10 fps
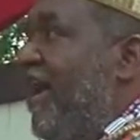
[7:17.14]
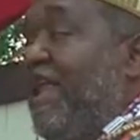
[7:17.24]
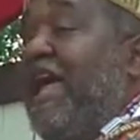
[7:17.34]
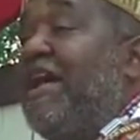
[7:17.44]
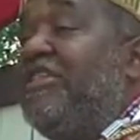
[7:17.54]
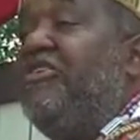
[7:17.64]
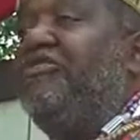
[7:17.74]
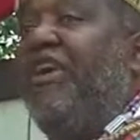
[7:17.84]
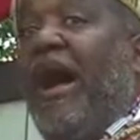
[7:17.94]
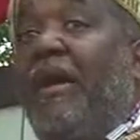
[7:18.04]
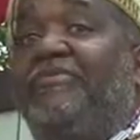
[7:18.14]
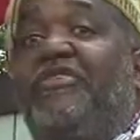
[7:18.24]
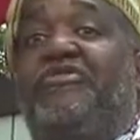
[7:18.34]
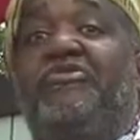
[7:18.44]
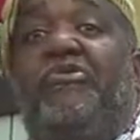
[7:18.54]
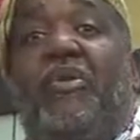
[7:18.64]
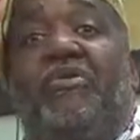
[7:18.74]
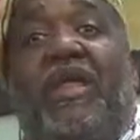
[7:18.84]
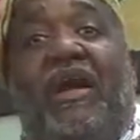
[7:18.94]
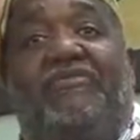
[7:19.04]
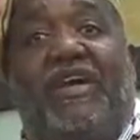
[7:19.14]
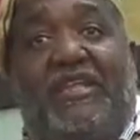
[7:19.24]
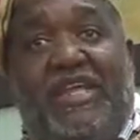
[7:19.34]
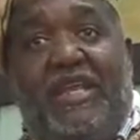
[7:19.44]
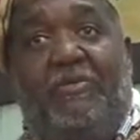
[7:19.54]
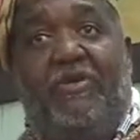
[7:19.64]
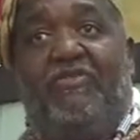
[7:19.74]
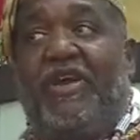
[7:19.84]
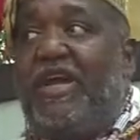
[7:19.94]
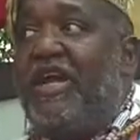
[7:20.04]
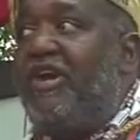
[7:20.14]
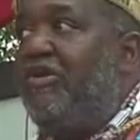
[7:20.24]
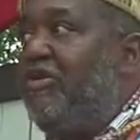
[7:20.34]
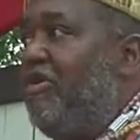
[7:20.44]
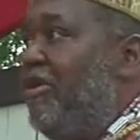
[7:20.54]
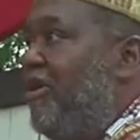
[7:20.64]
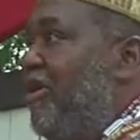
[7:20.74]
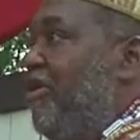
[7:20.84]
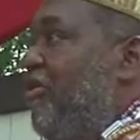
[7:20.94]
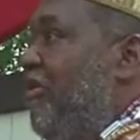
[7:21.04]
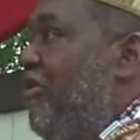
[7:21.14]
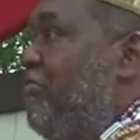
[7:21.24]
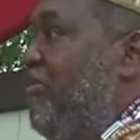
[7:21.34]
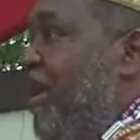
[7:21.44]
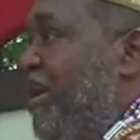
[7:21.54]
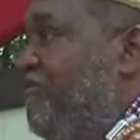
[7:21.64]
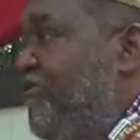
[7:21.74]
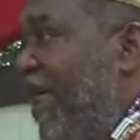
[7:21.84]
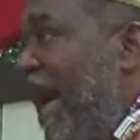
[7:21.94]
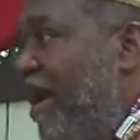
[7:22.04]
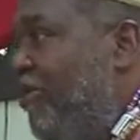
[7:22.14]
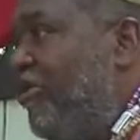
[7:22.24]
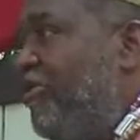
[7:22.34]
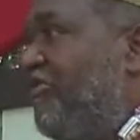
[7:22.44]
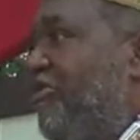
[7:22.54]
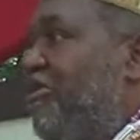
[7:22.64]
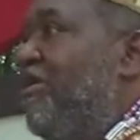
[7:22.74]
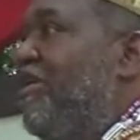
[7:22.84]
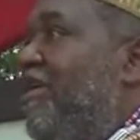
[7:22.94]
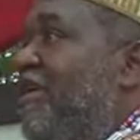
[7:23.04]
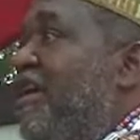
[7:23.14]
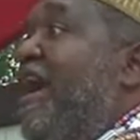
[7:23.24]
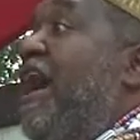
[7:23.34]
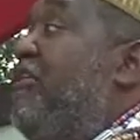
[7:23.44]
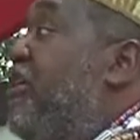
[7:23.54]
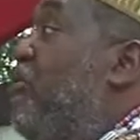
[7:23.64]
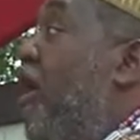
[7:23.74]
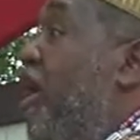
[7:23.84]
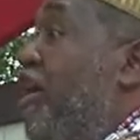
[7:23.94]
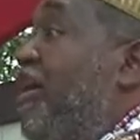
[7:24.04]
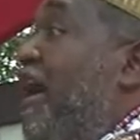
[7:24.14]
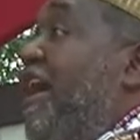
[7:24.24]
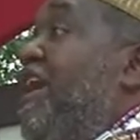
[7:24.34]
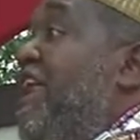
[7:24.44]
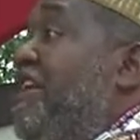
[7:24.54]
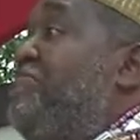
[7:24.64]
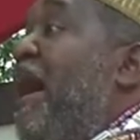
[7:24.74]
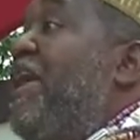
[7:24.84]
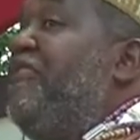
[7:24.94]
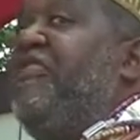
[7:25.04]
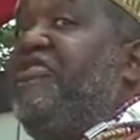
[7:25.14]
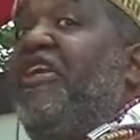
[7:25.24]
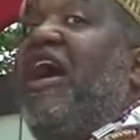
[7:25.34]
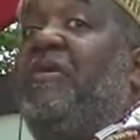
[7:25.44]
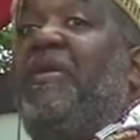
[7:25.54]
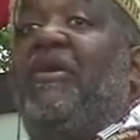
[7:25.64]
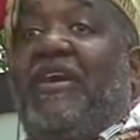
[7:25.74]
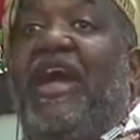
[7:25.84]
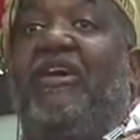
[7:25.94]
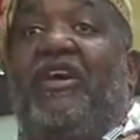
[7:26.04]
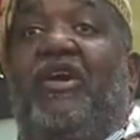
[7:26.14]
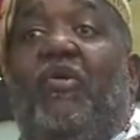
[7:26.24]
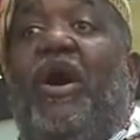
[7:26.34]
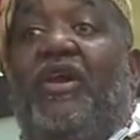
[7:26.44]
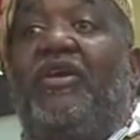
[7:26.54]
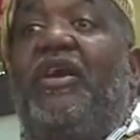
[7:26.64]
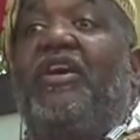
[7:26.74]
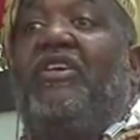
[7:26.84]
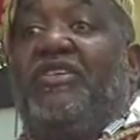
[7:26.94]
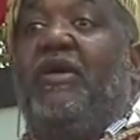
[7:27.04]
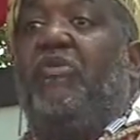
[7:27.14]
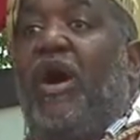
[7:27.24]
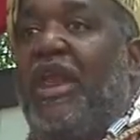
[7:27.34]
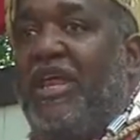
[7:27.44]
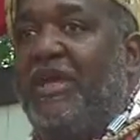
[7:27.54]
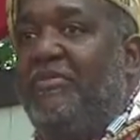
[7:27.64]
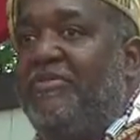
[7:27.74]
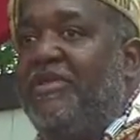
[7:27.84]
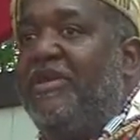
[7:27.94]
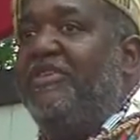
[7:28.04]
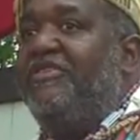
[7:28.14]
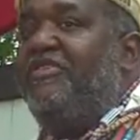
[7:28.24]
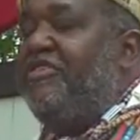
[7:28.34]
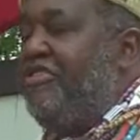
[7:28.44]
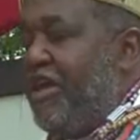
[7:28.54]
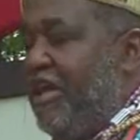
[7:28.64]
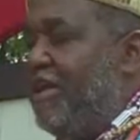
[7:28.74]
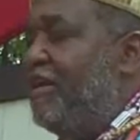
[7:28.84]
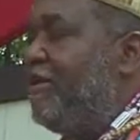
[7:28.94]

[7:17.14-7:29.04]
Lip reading: And he had little jobs to do. He would have to clean up over here, or bring in flowers, or carry water. And they didn't mind if he thought about carrying water, because they wanted him to think.